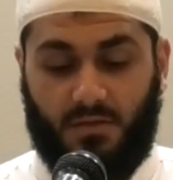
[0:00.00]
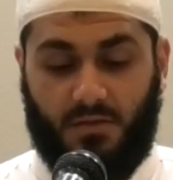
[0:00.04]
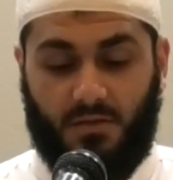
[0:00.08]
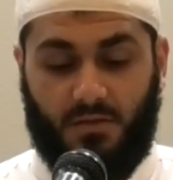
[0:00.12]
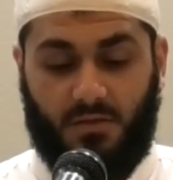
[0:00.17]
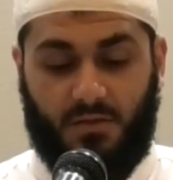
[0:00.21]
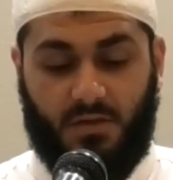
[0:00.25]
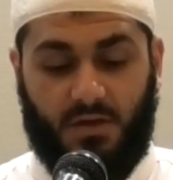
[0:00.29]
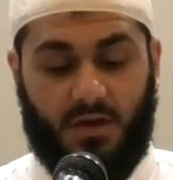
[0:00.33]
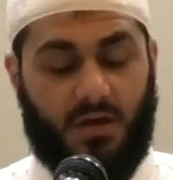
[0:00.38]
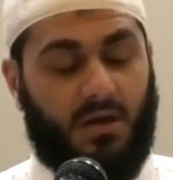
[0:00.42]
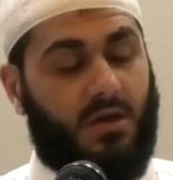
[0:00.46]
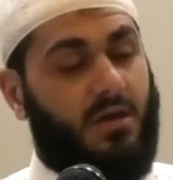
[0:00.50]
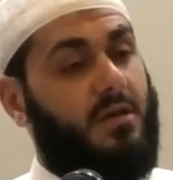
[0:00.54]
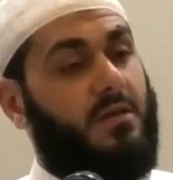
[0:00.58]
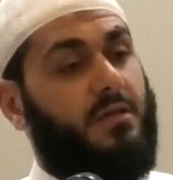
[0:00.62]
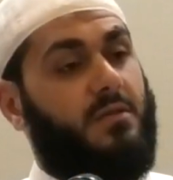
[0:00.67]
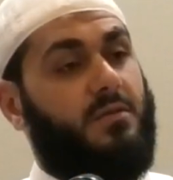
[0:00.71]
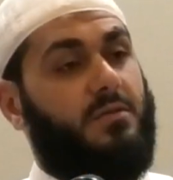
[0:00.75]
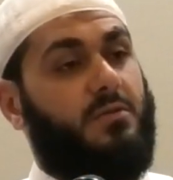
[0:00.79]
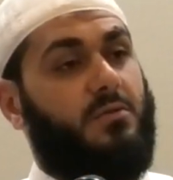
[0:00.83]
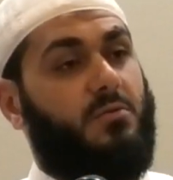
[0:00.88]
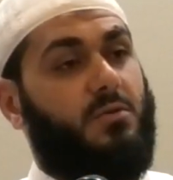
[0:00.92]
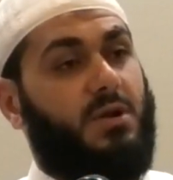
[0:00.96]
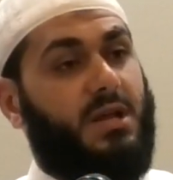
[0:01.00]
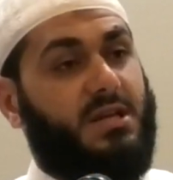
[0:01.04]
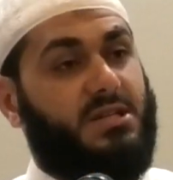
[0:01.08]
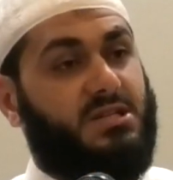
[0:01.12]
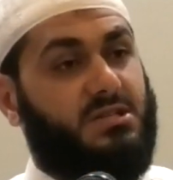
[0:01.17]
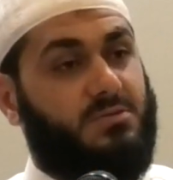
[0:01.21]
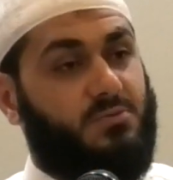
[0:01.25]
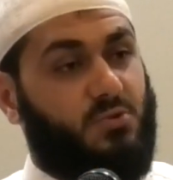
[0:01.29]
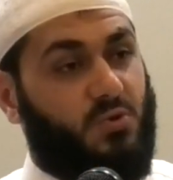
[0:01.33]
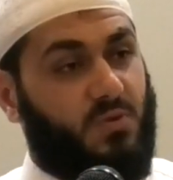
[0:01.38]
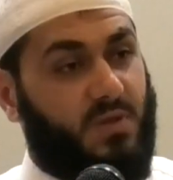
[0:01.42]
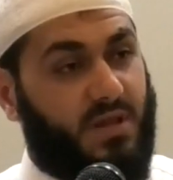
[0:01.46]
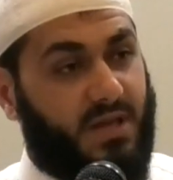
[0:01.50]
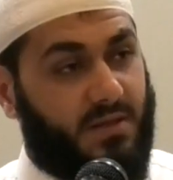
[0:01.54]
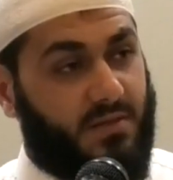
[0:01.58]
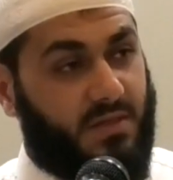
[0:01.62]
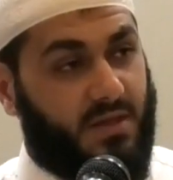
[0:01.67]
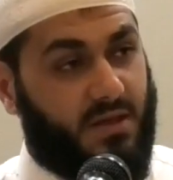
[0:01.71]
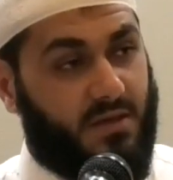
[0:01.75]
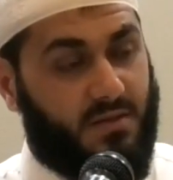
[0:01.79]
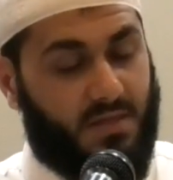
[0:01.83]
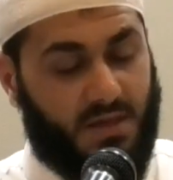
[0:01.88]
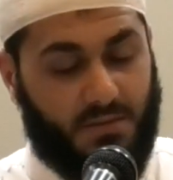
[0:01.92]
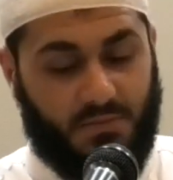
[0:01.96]
the relationship
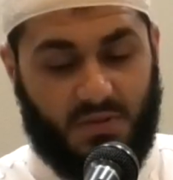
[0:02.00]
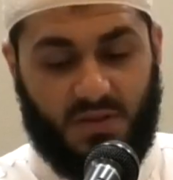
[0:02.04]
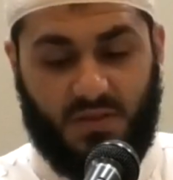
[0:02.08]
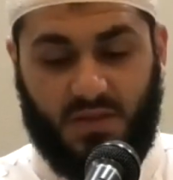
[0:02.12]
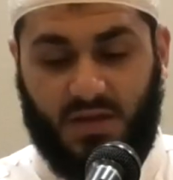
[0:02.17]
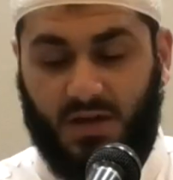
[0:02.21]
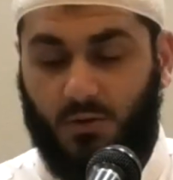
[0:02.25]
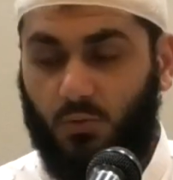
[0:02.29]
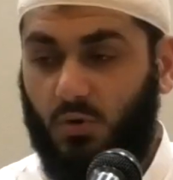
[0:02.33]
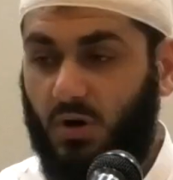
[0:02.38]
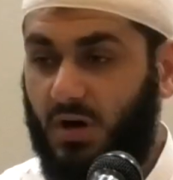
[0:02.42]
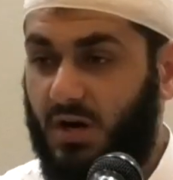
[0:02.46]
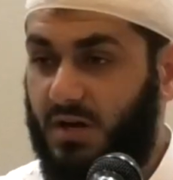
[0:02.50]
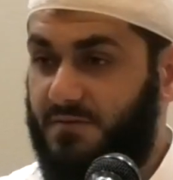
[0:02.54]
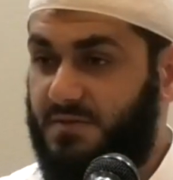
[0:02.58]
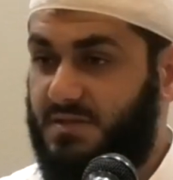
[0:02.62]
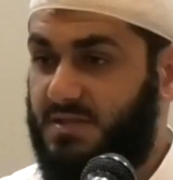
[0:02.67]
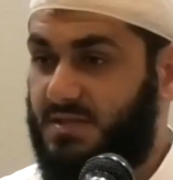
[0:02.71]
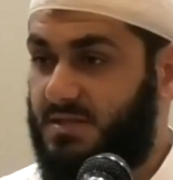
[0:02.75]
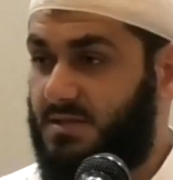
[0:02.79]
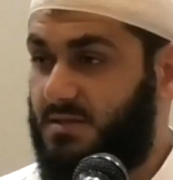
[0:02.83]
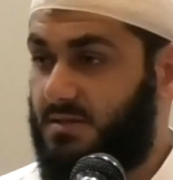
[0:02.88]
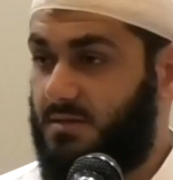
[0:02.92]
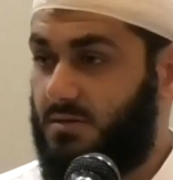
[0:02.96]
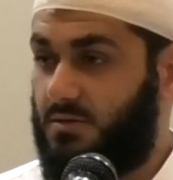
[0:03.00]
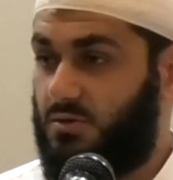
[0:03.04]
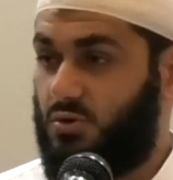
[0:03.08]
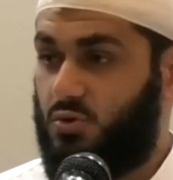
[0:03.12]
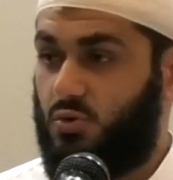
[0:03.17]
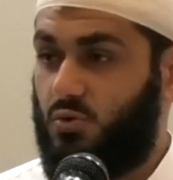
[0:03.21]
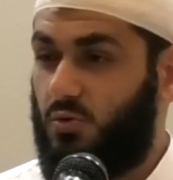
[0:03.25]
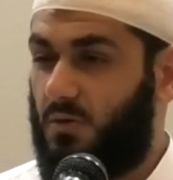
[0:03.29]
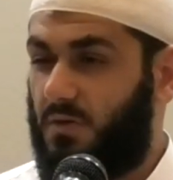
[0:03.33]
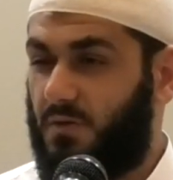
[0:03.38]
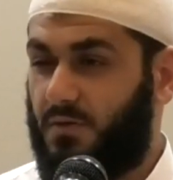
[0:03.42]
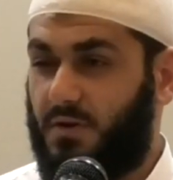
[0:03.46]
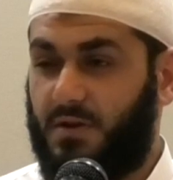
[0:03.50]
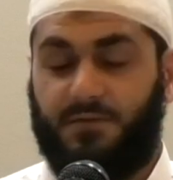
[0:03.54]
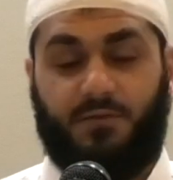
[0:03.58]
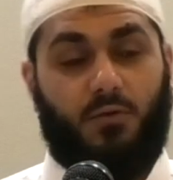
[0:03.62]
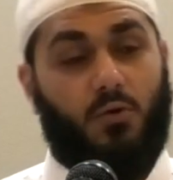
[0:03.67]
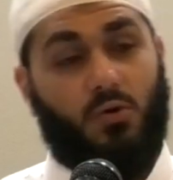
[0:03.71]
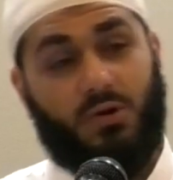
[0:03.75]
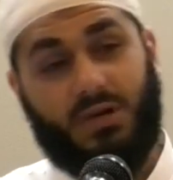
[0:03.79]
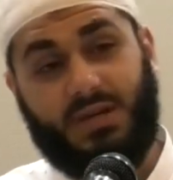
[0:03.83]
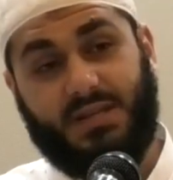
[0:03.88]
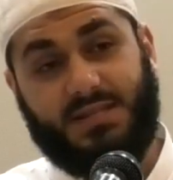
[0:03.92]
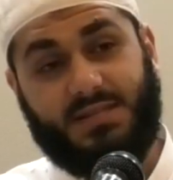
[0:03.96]
between them and their wives, 2, 3,
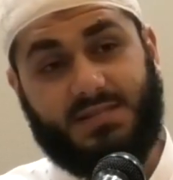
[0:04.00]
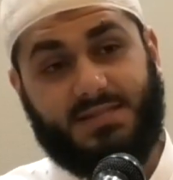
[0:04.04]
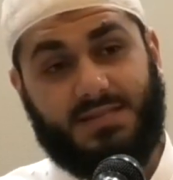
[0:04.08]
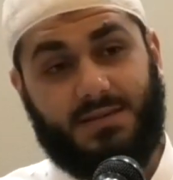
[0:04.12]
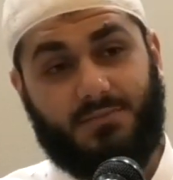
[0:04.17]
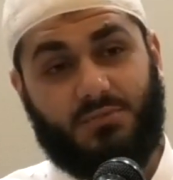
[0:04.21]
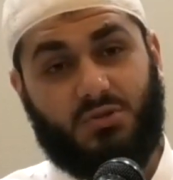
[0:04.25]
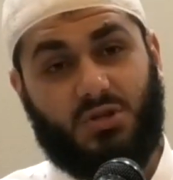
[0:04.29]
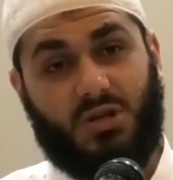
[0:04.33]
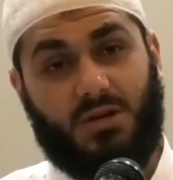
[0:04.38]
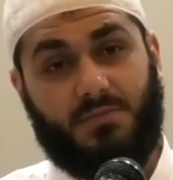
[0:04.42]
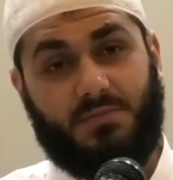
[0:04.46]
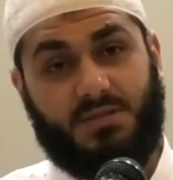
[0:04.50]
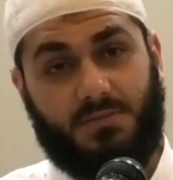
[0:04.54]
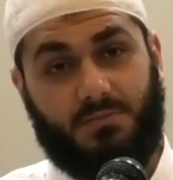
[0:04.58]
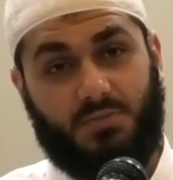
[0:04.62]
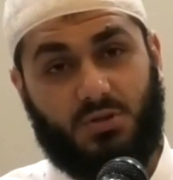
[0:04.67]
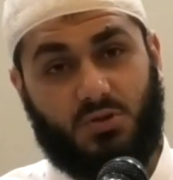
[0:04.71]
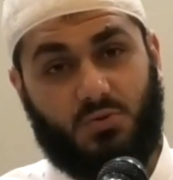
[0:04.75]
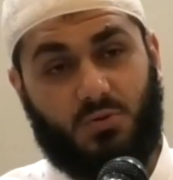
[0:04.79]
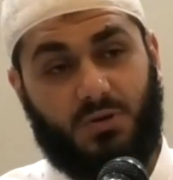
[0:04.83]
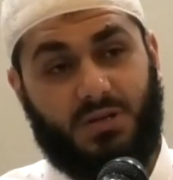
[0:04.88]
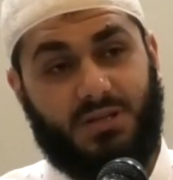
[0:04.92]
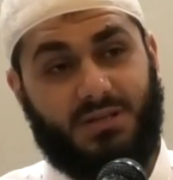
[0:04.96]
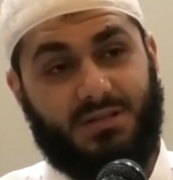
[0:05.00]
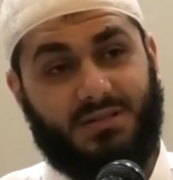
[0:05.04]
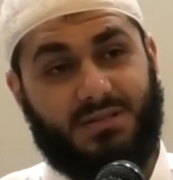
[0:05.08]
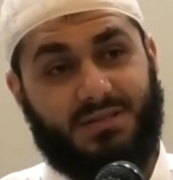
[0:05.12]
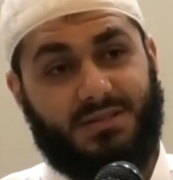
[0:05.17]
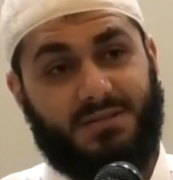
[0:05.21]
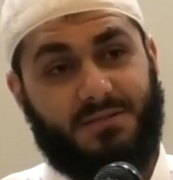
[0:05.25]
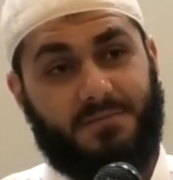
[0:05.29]
4 kids sometimes in between.